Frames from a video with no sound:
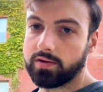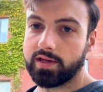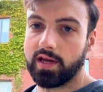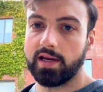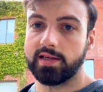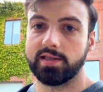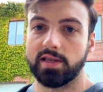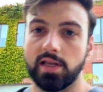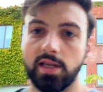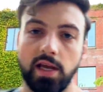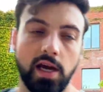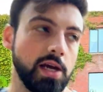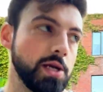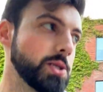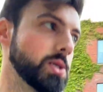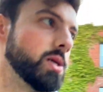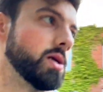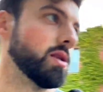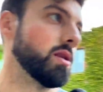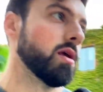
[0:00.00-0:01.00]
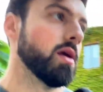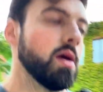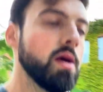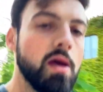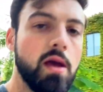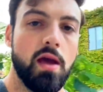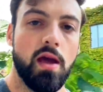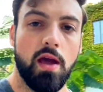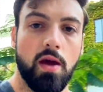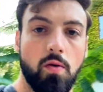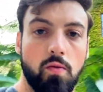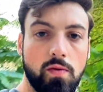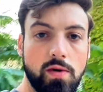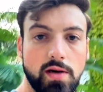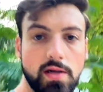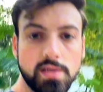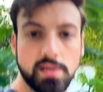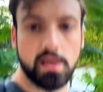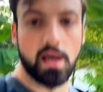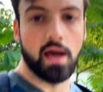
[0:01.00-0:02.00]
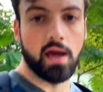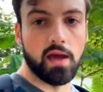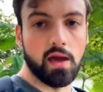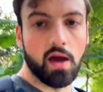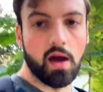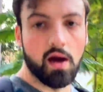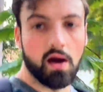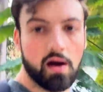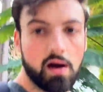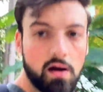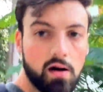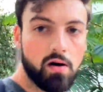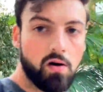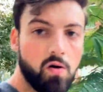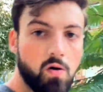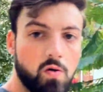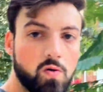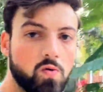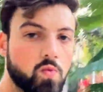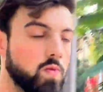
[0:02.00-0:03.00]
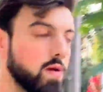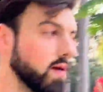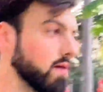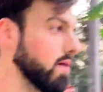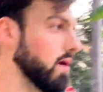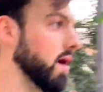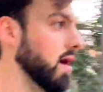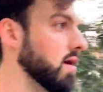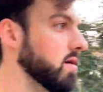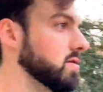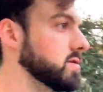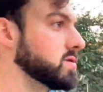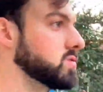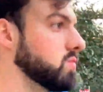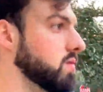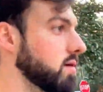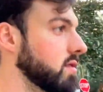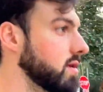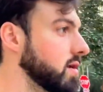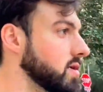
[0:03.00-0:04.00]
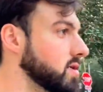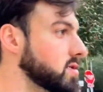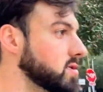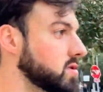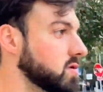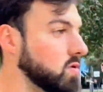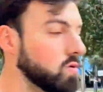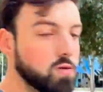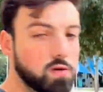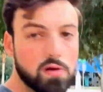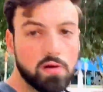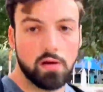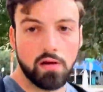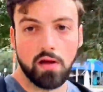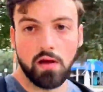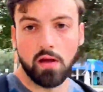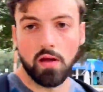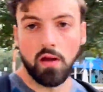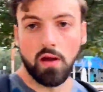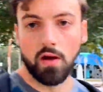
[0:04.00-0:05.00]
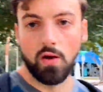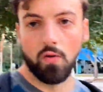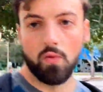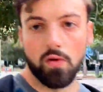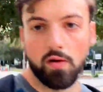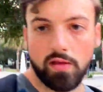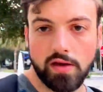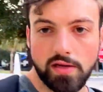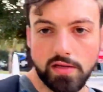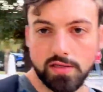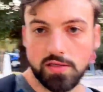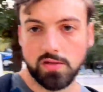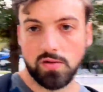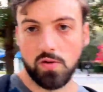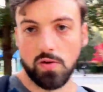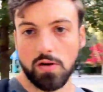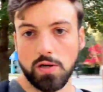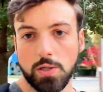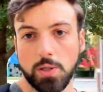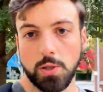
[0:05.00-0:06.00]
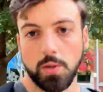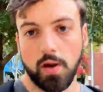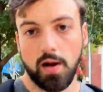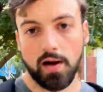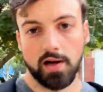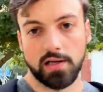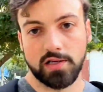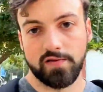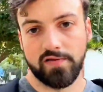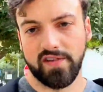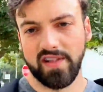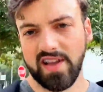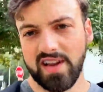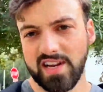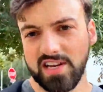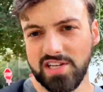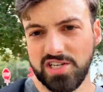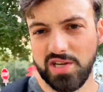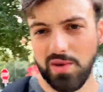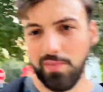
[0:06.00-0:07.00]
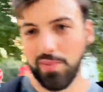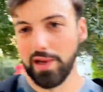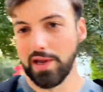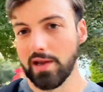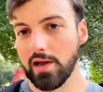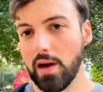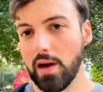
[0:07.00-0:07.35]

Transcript: designation. It was a old warehouse where they stored trucks for like a shipping